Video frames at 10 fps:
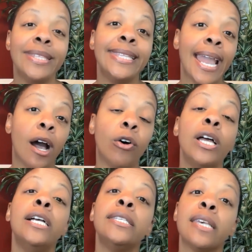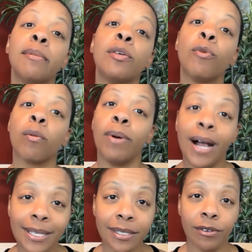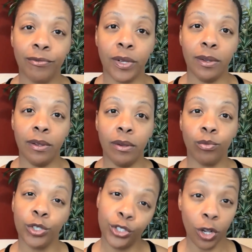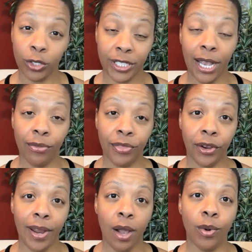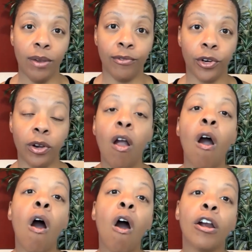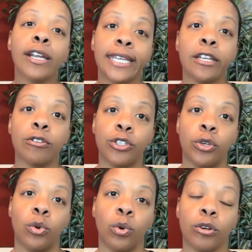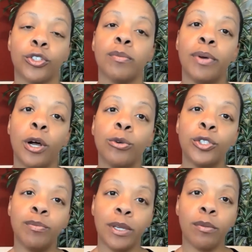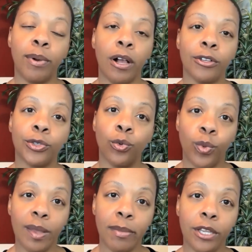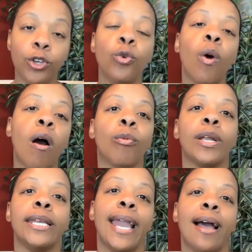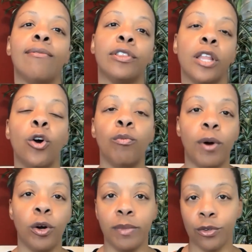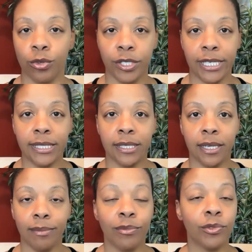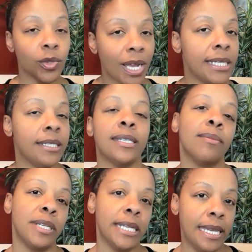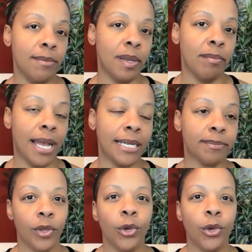Now, some of the more positive results out there, however, are geared towards postmenopausal women who already have low bone mineral density. So that is something to keep in mind.